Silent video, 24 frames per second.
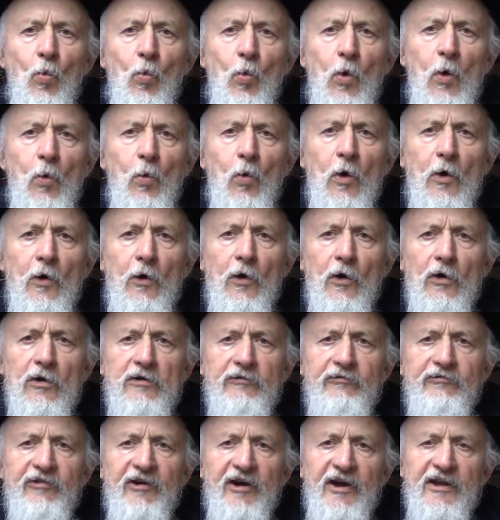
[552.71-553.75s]
we were
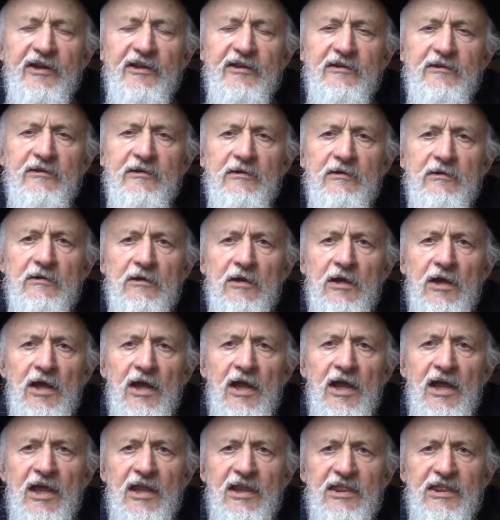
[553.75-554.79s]
notified
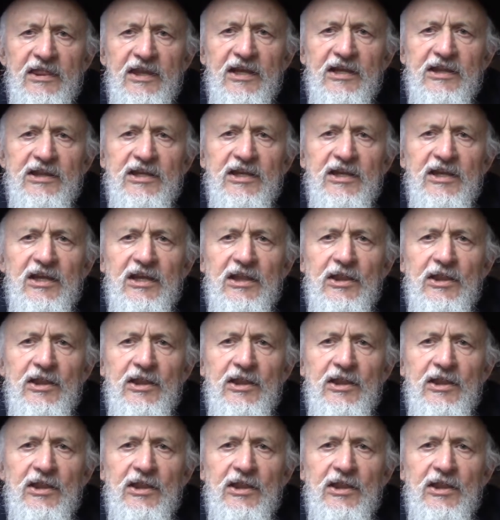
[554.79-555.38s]
that